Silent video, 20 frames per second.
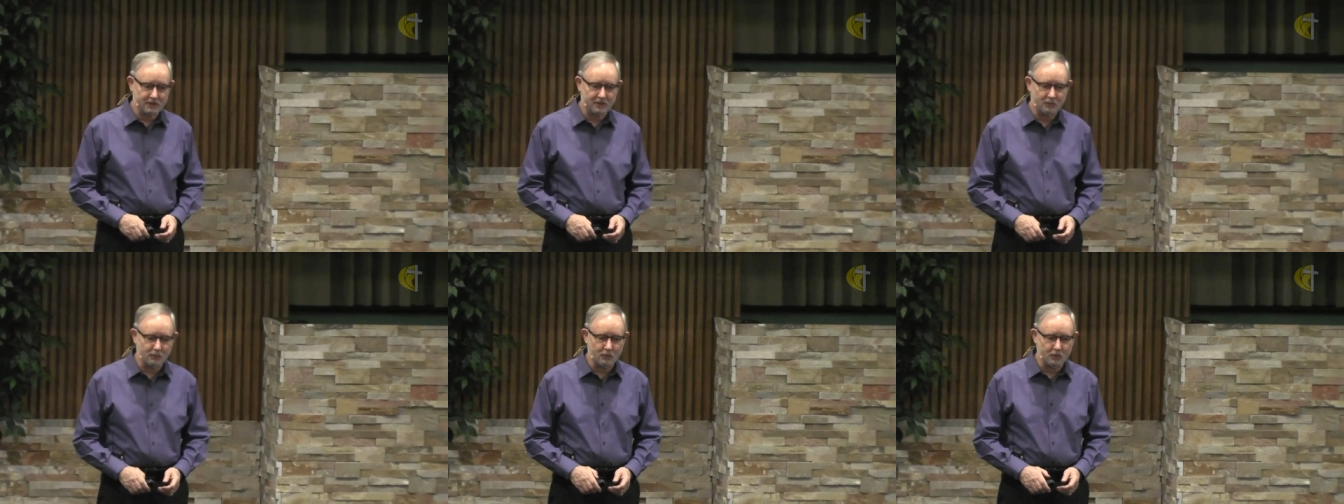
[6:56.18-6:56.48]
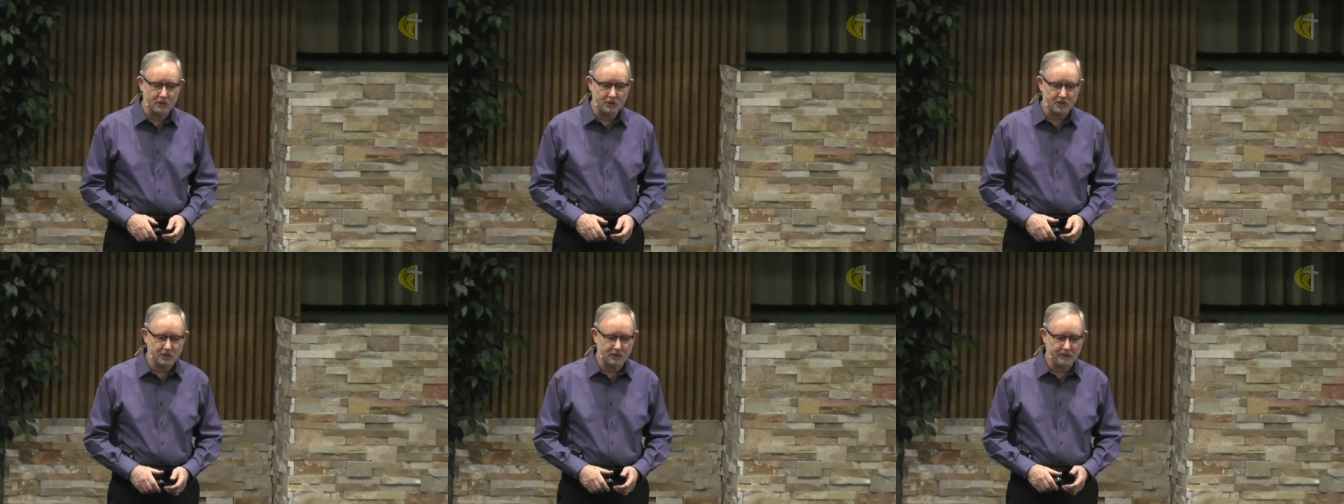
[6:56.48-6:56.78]

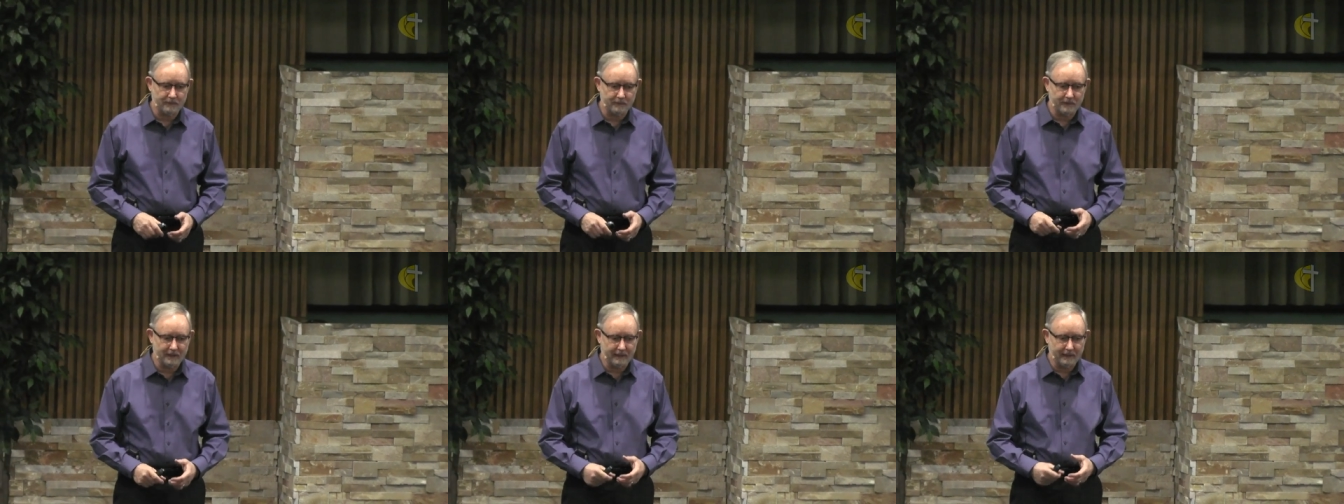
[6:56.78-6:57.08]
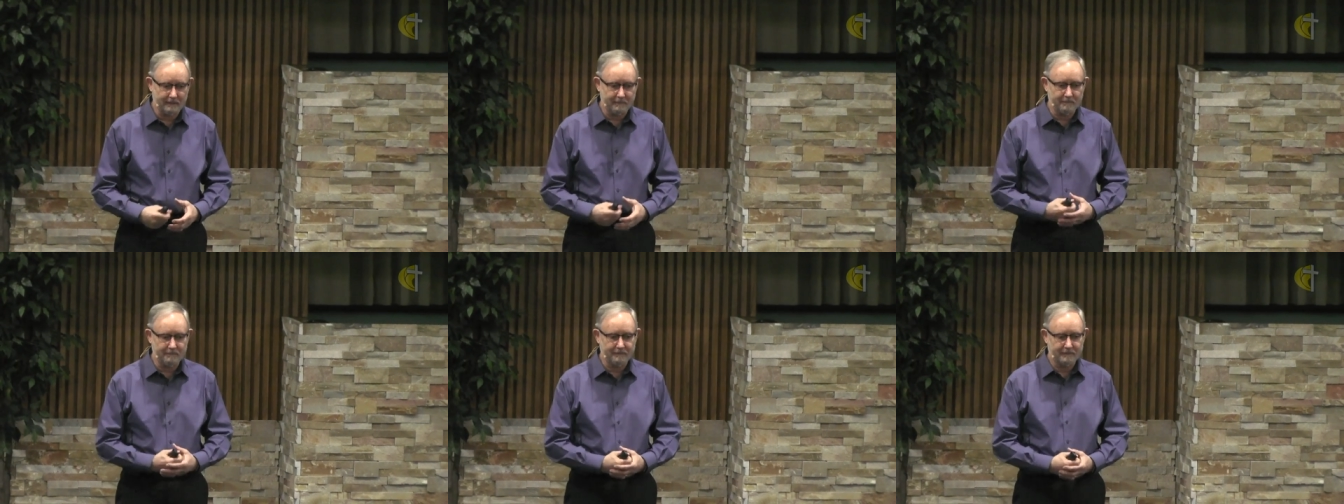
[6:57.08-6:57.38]
worship
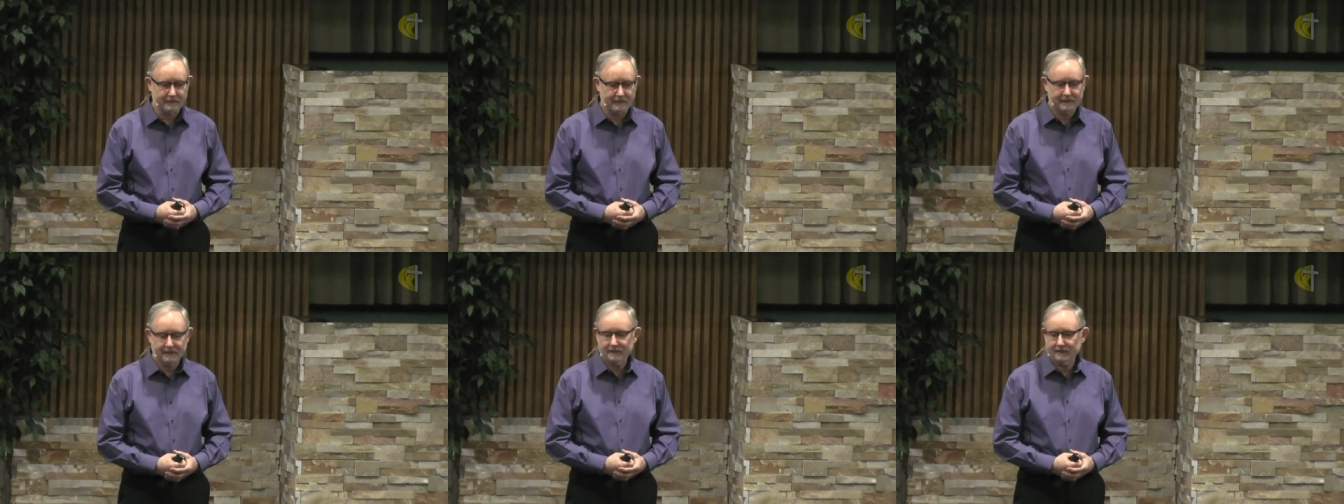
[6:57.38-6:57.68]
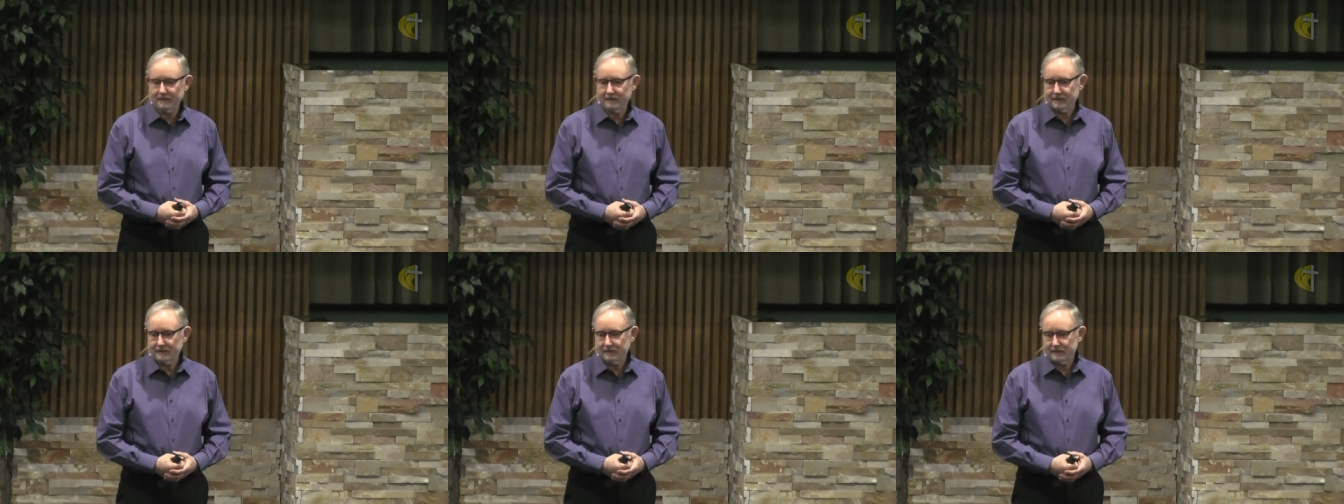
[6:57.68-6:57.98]
them
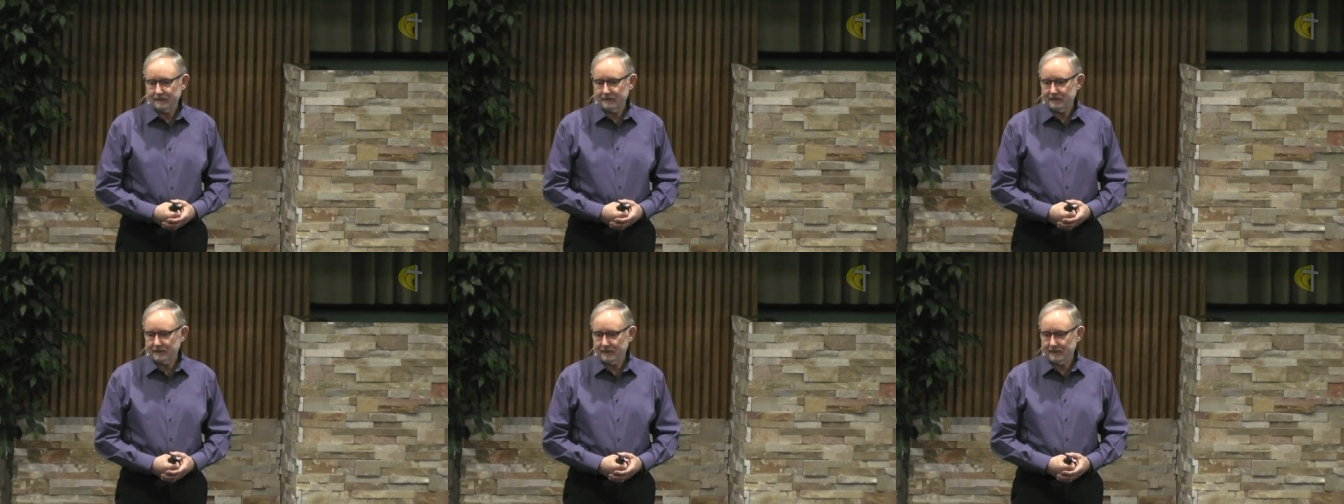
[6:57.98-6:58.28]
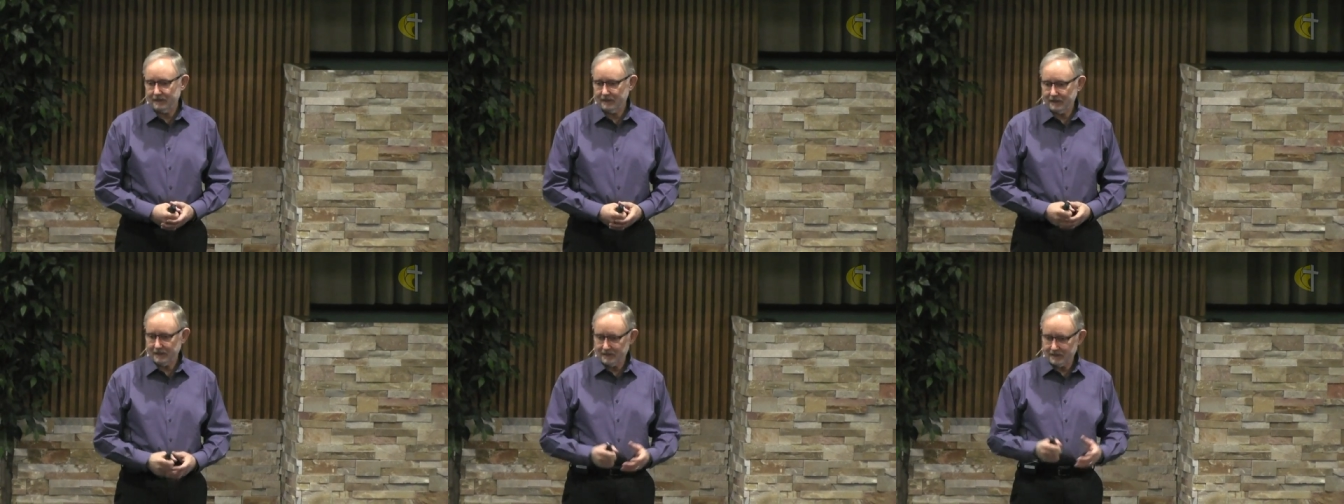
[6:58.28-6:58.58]

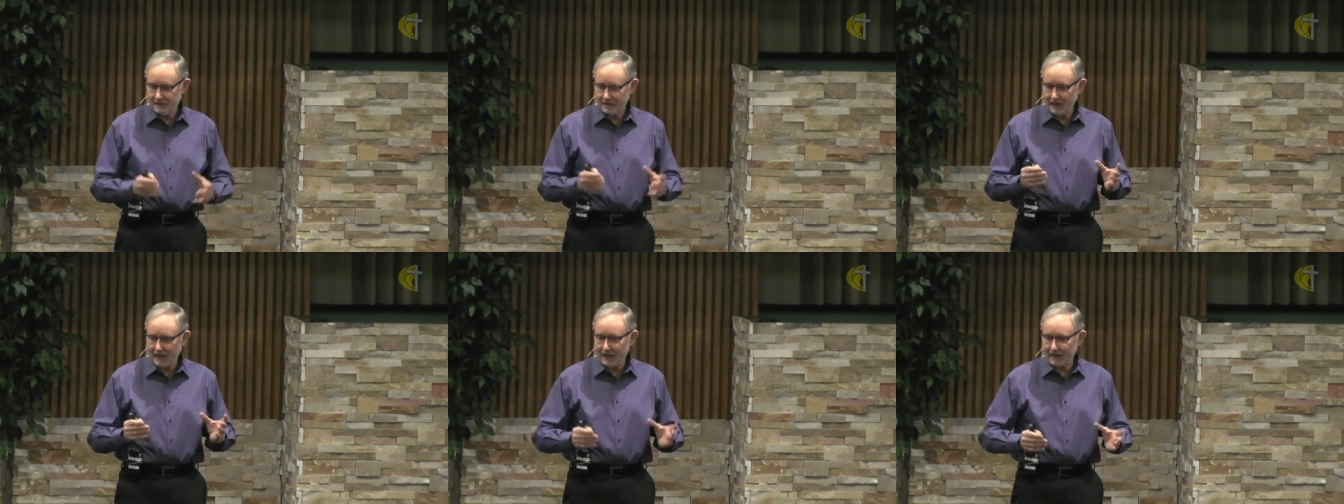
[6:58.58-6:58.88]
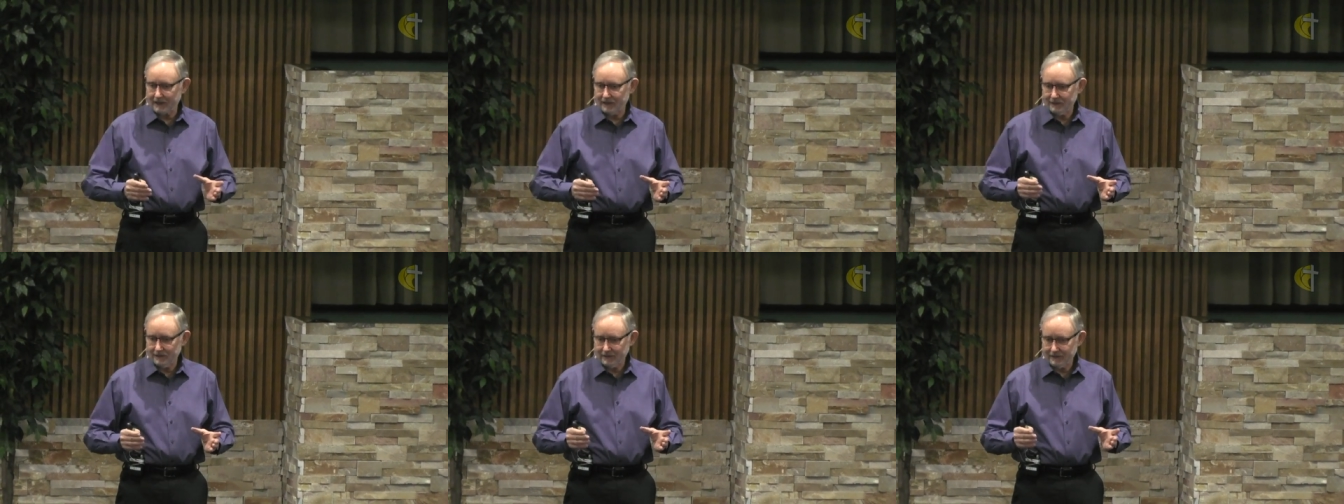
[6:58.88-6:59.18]
in
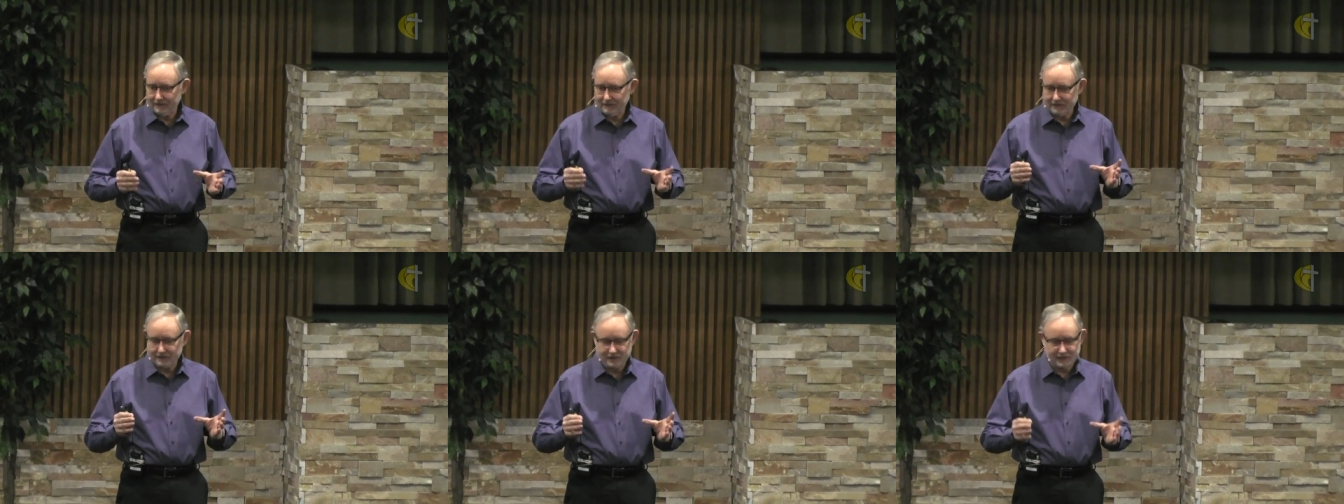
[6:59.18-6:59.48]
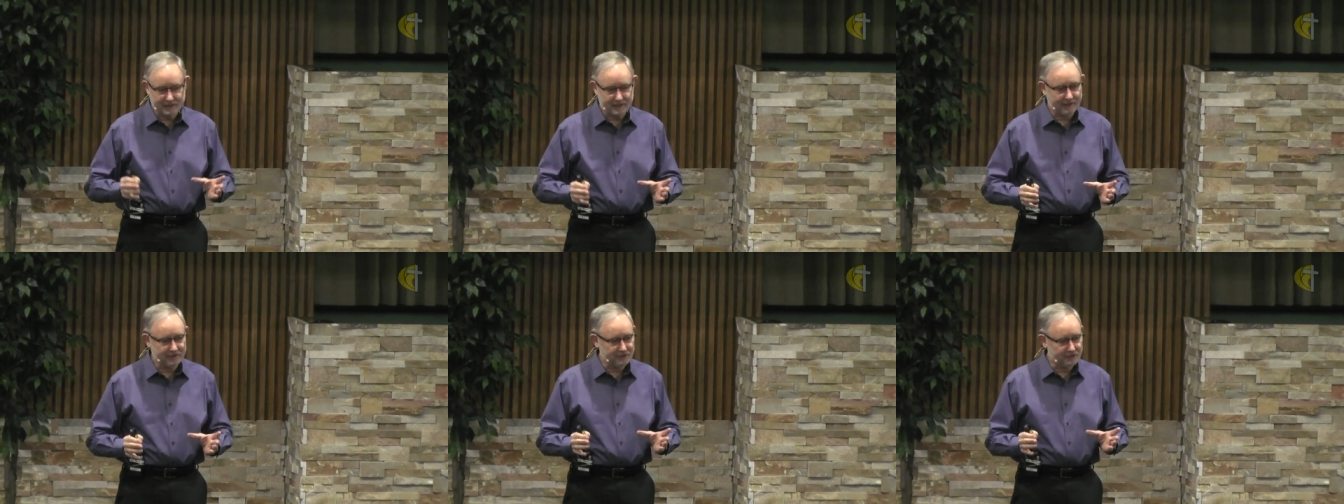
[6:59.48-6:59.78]
exactly the
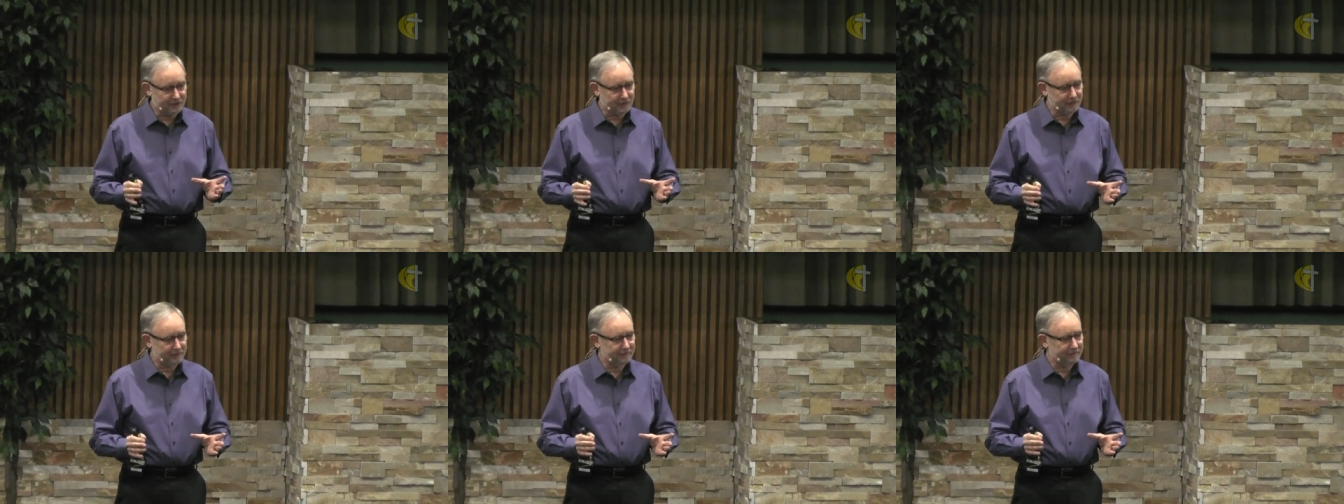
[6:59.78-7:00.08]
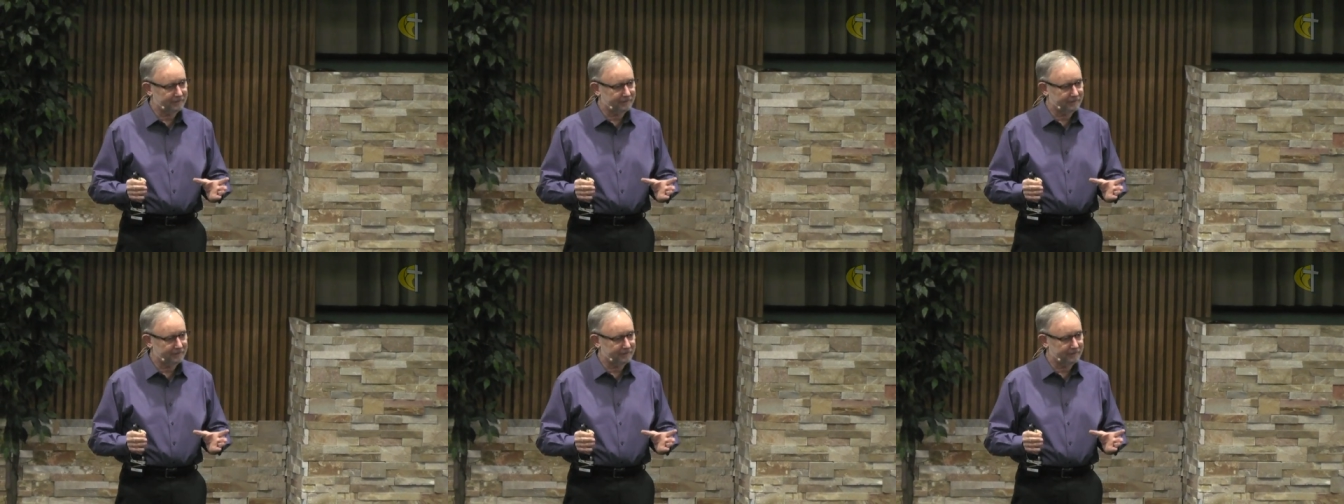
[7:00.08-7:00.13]
center